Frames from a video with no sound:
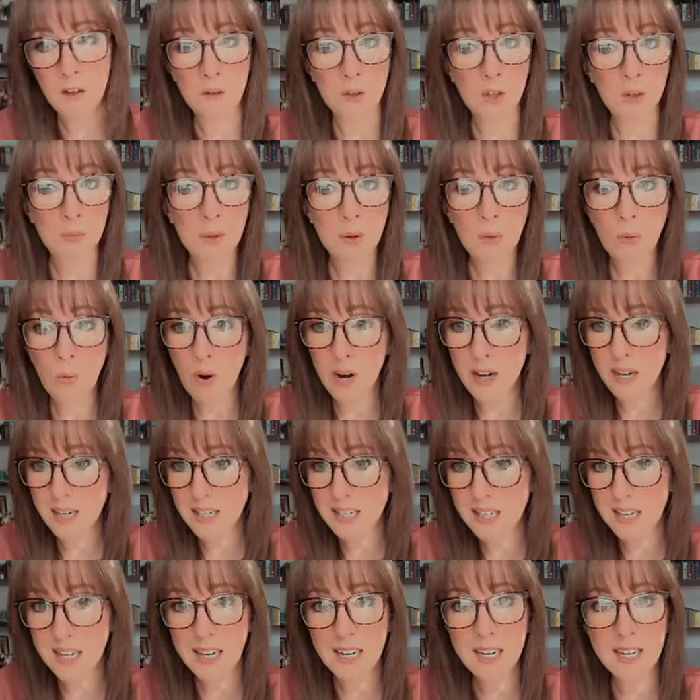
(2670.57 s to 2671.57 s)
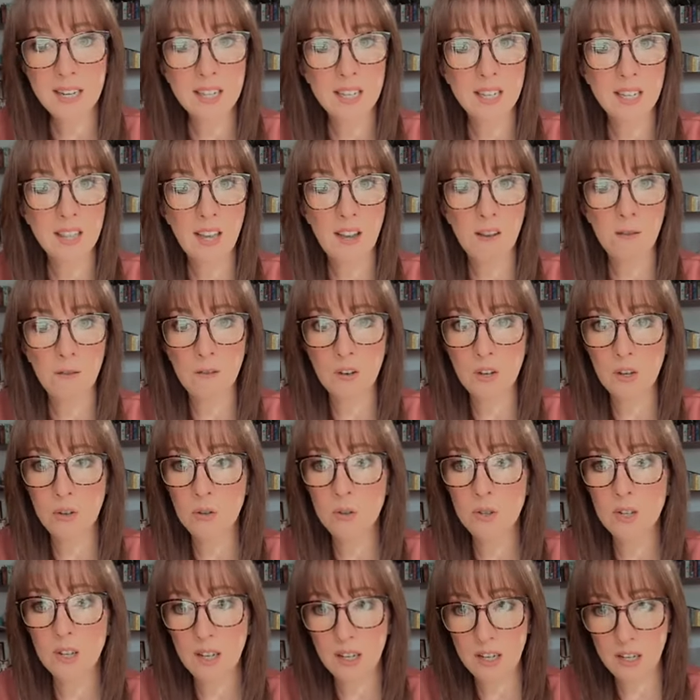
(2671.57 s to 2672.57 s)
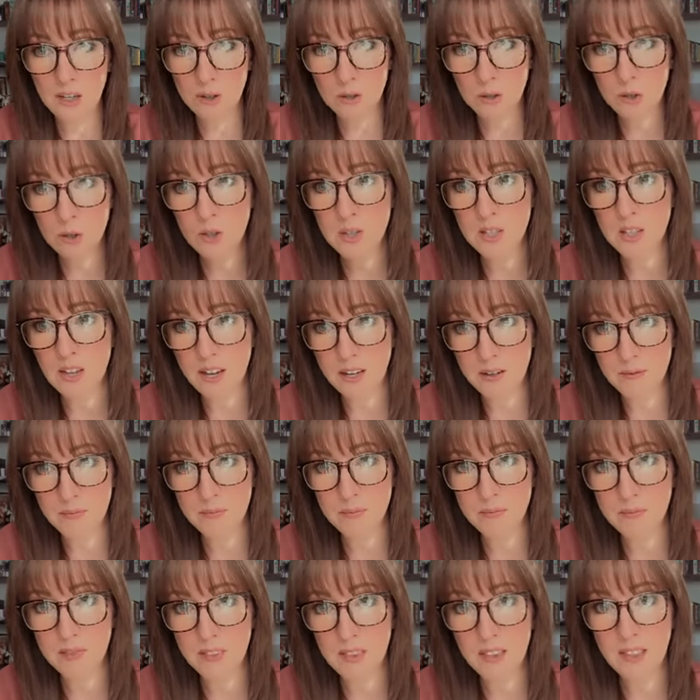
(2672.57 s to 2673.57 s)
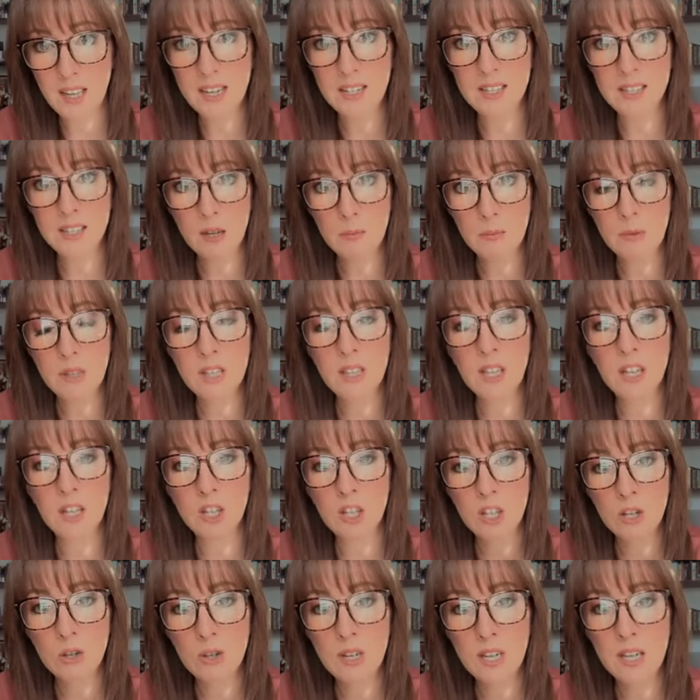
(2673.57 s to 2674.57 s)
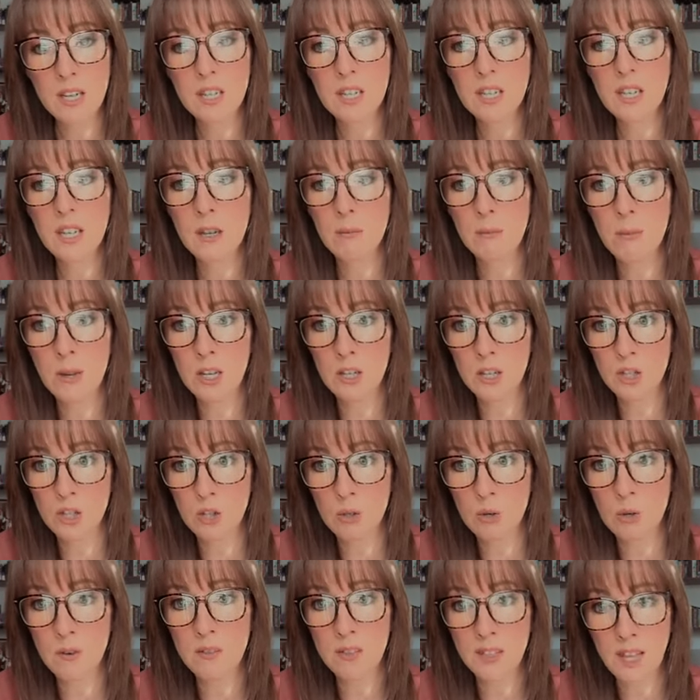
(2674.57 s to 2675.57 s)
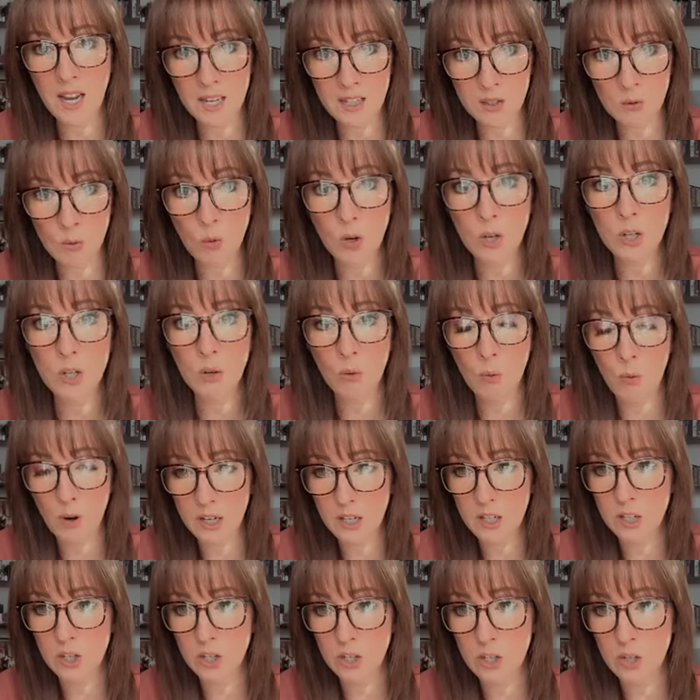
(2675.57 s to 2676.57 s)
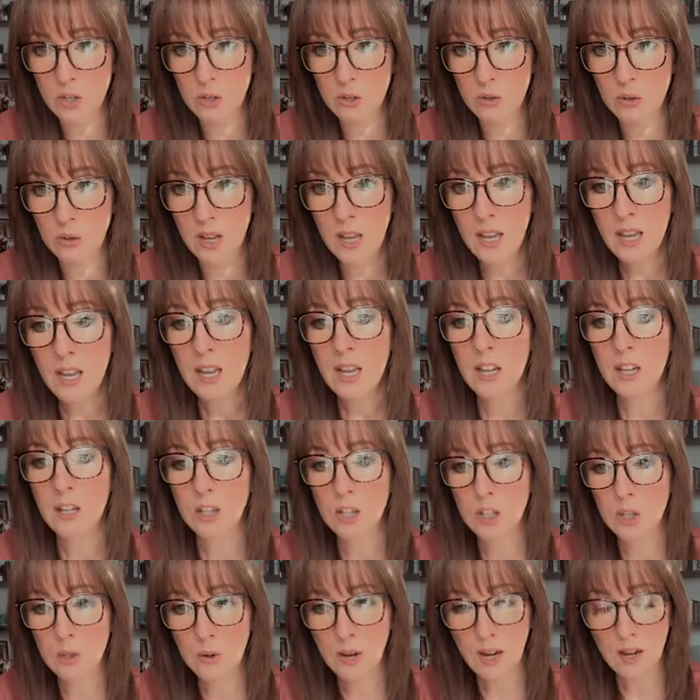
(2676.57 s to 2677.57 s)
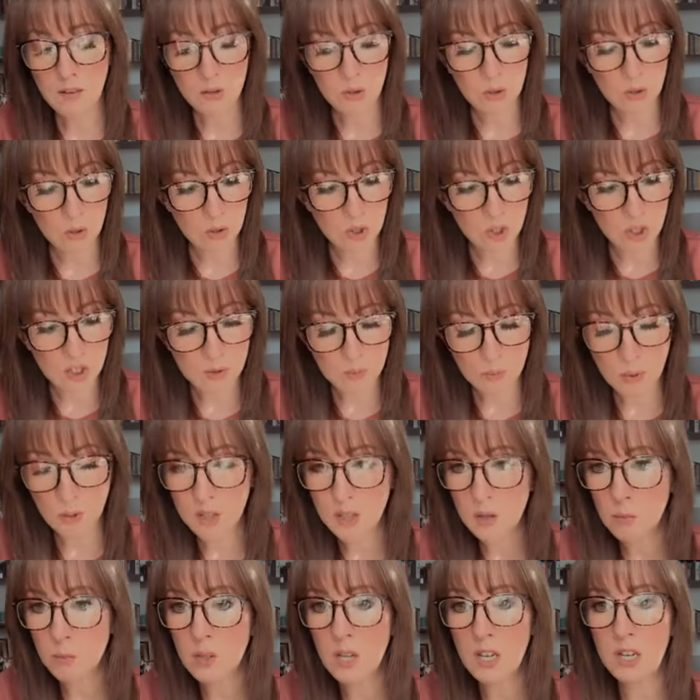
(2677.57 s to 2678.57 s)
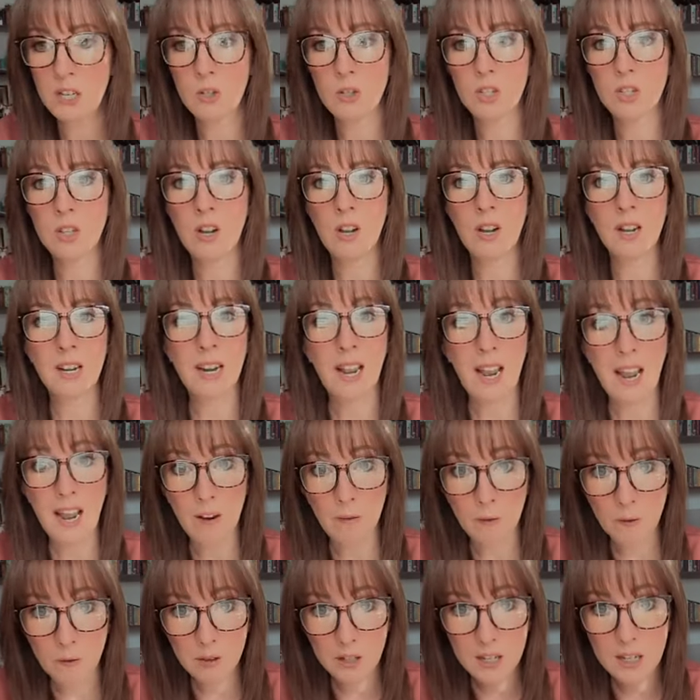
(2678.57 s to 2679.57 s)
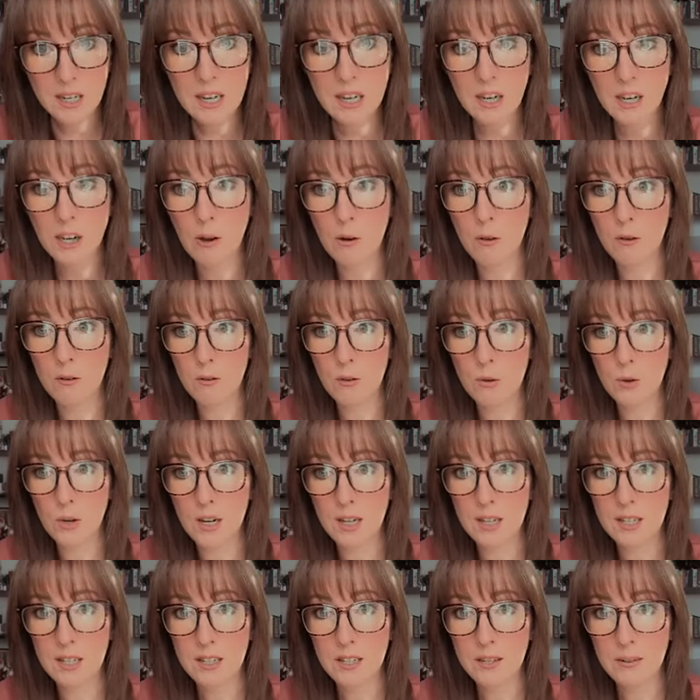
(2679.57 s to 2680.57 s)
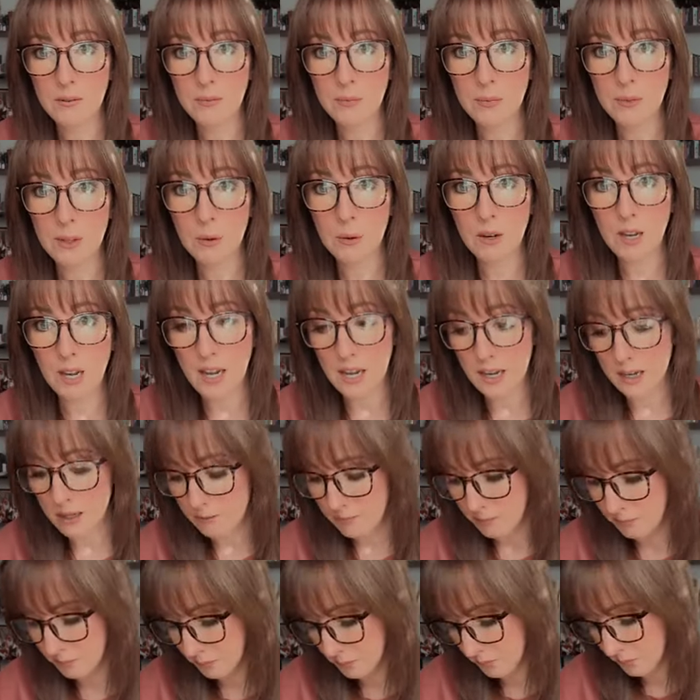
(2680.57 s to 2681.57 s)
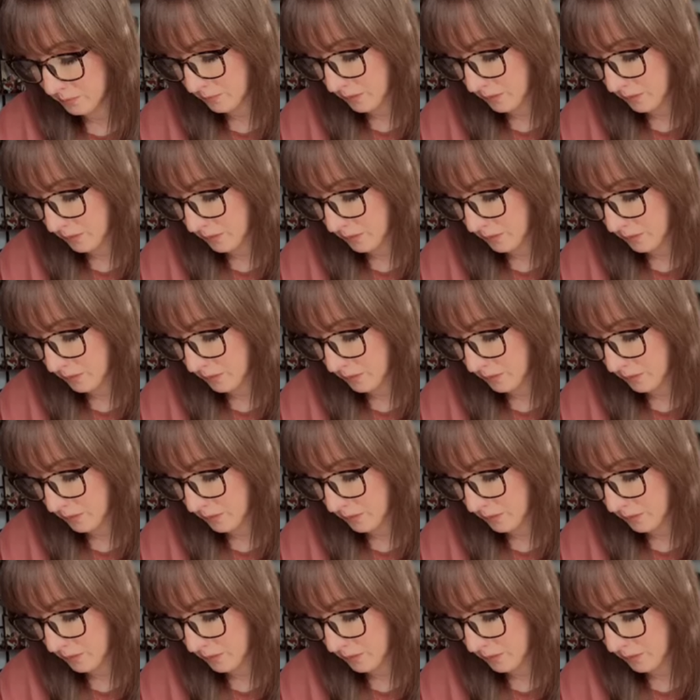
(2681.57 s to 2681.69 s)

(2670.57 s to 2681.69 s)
If you've been wanting to get into that field, here's your sign. That's something that you need to commit to if that's what you're wanting to do. You have to just put the blinders on and freaking go for it. Okay?